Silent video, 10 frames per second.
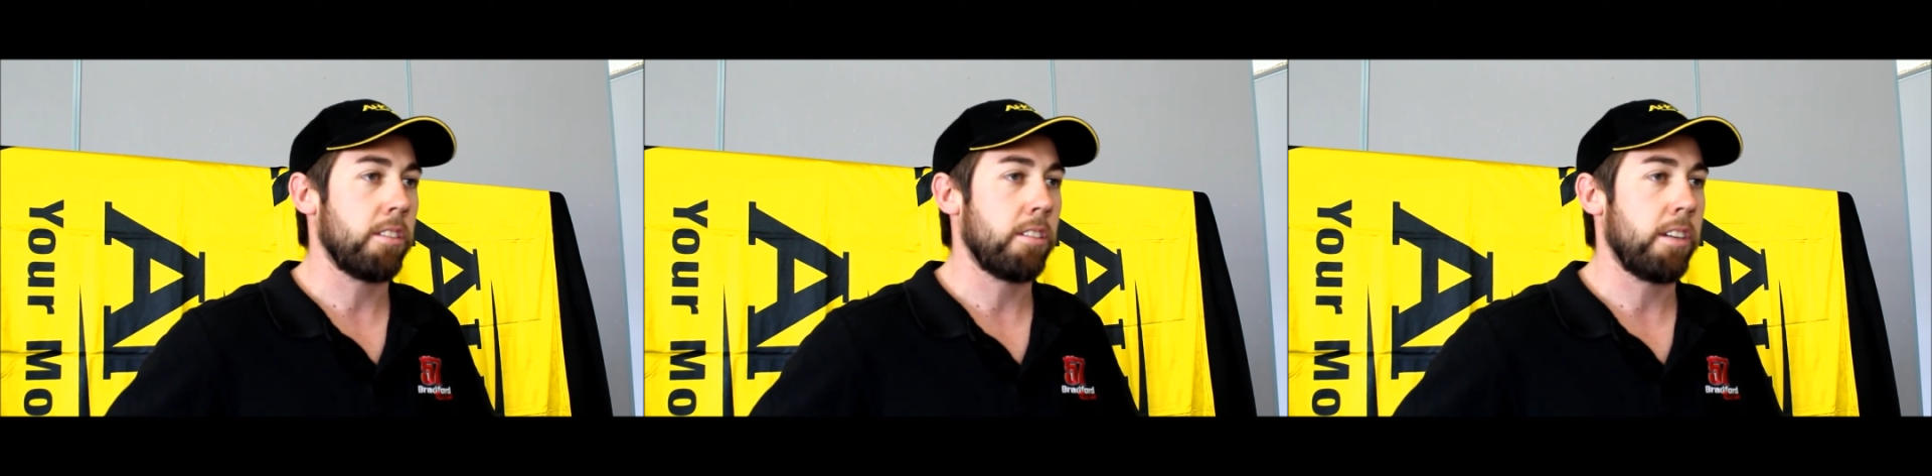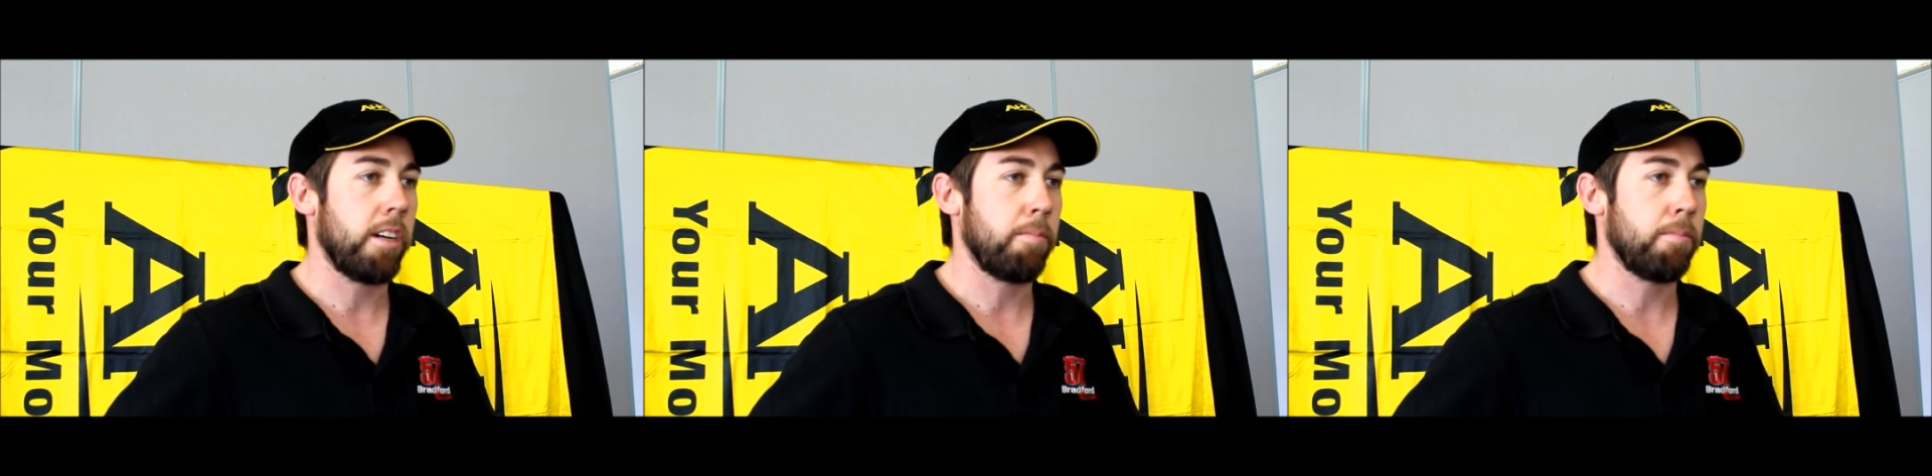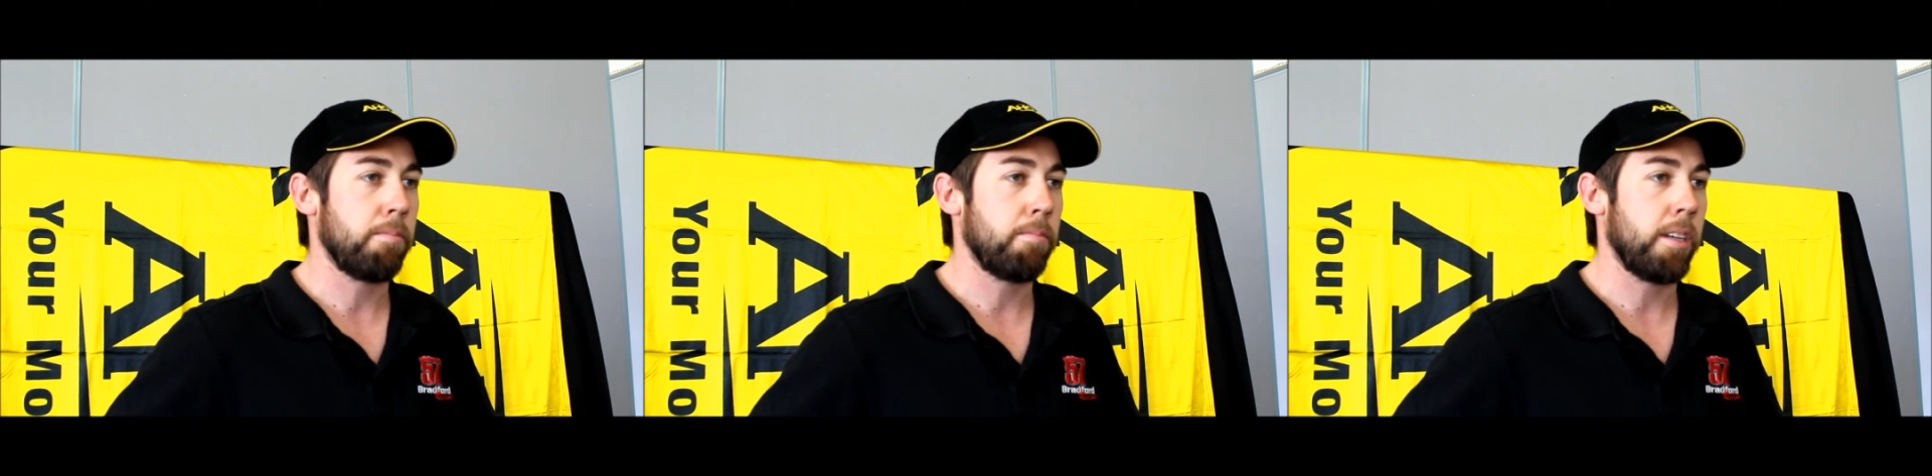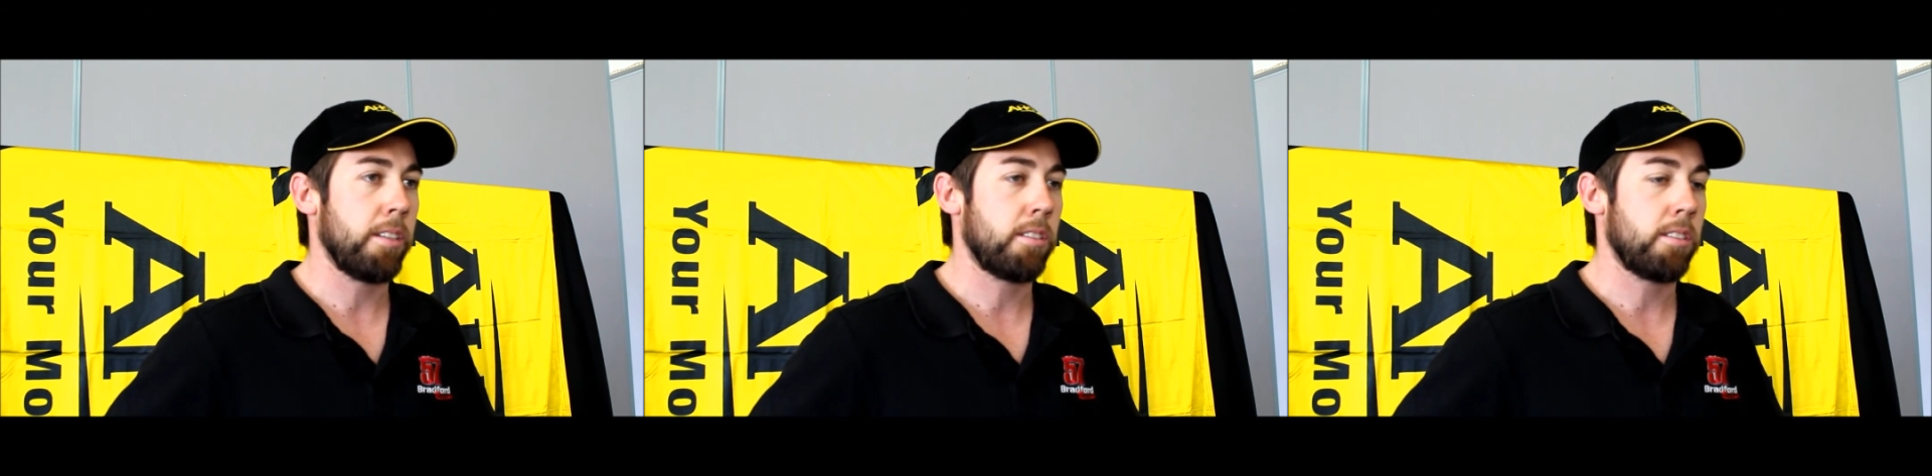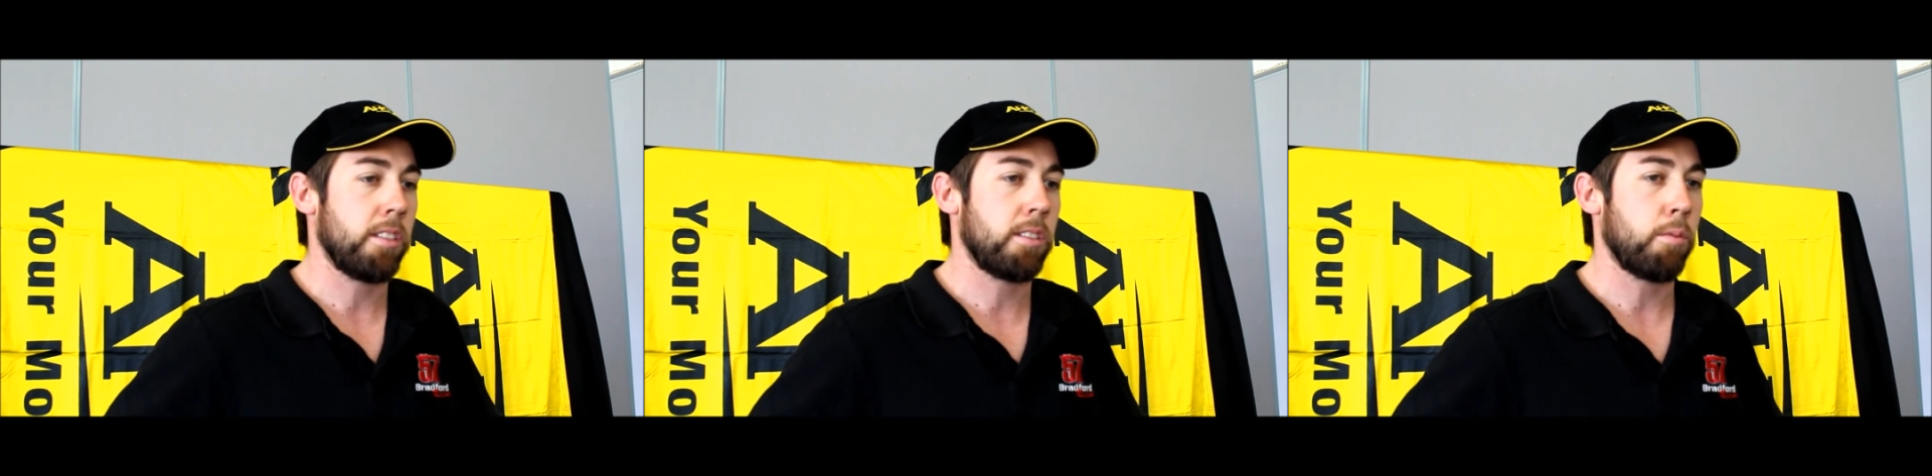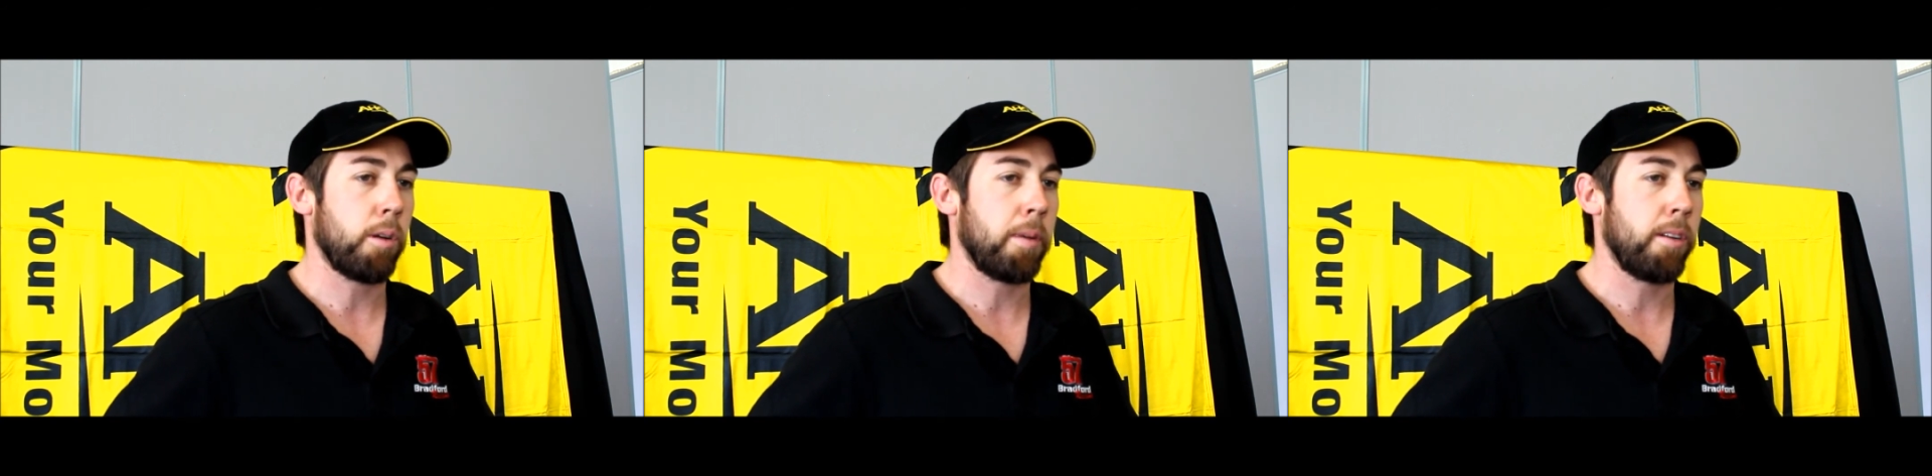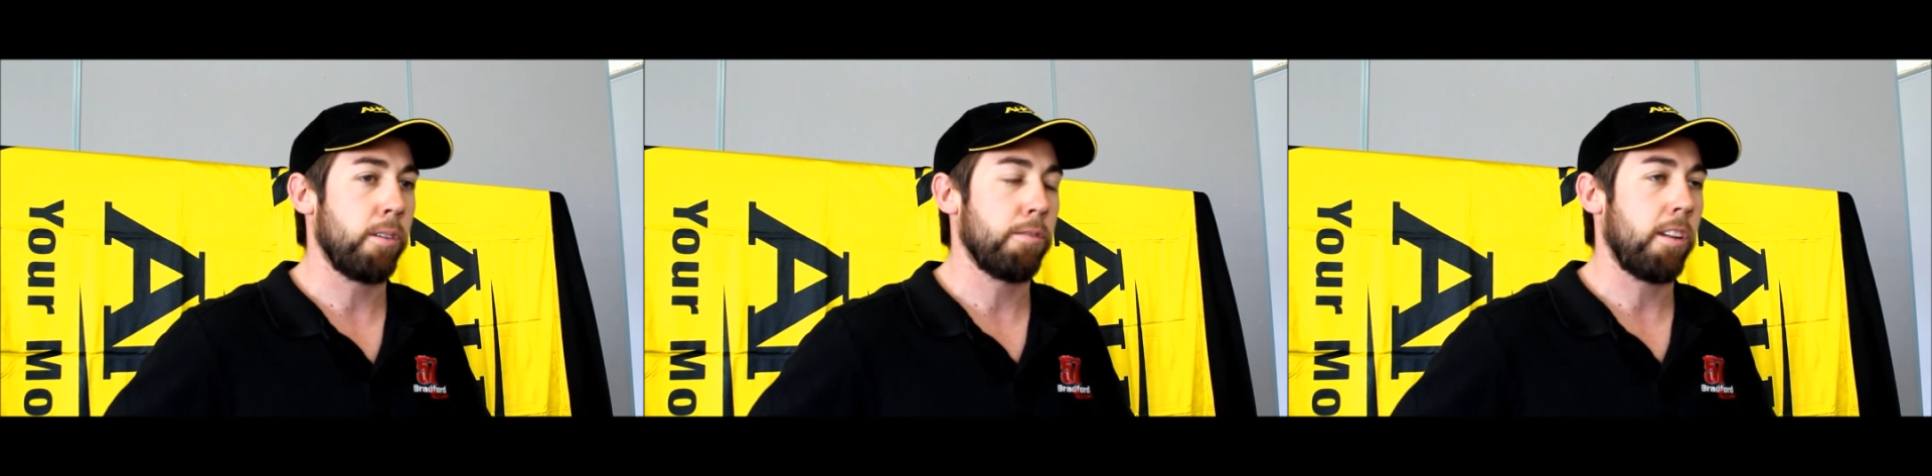and it's what I've
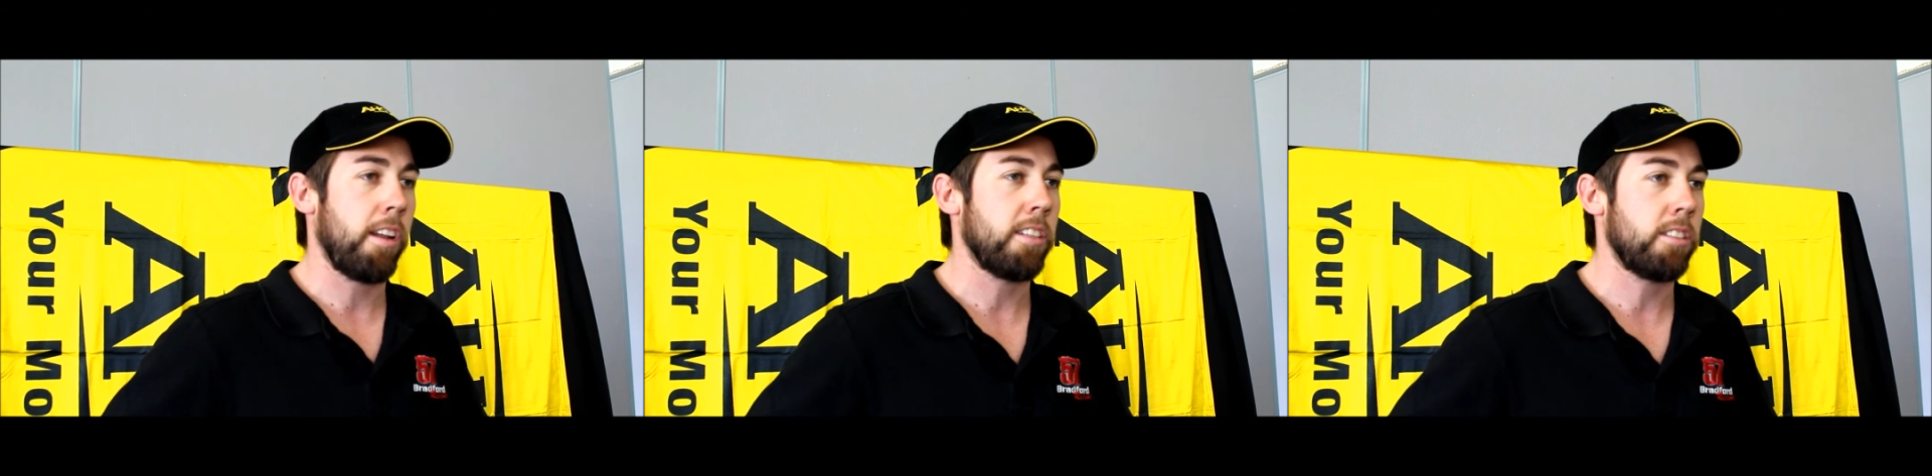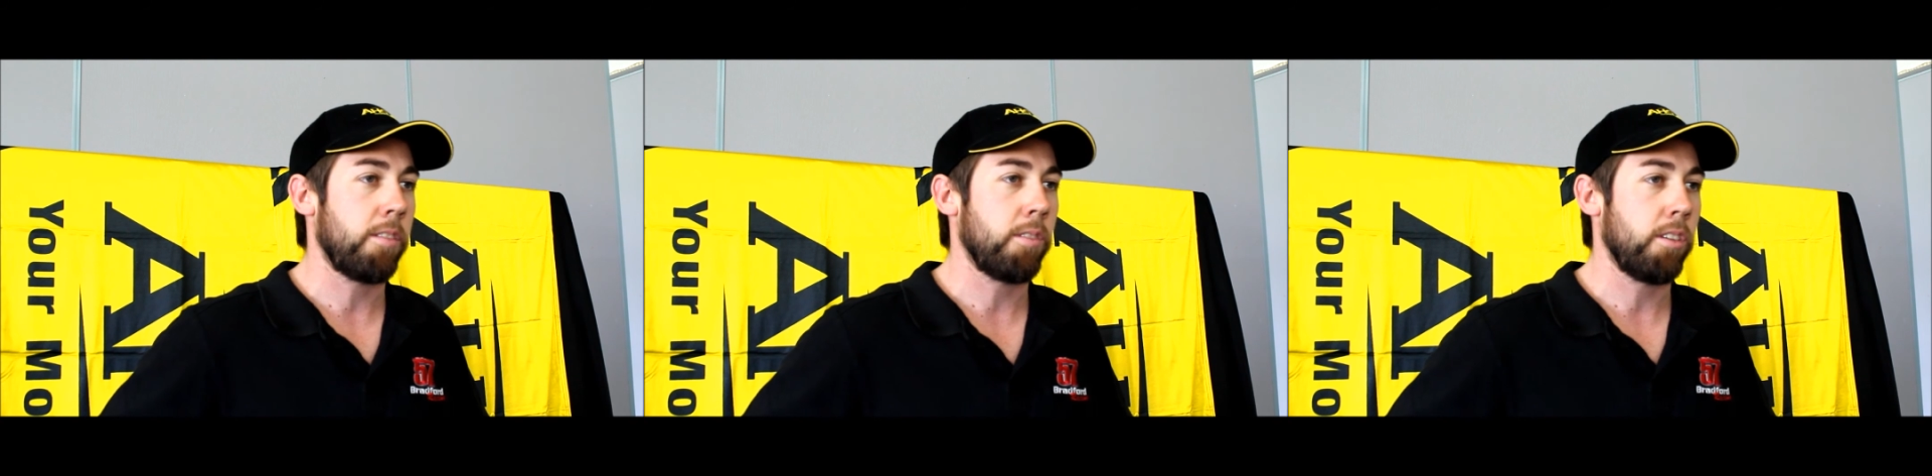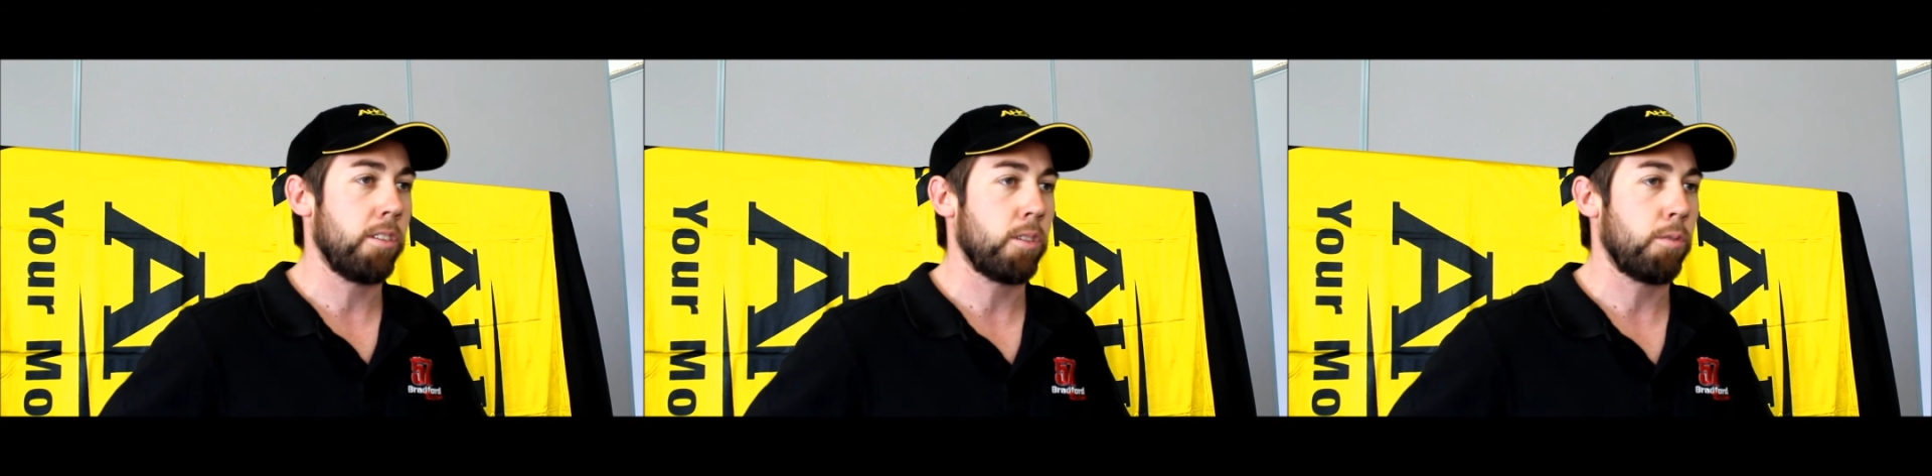been doing for the last 7 years.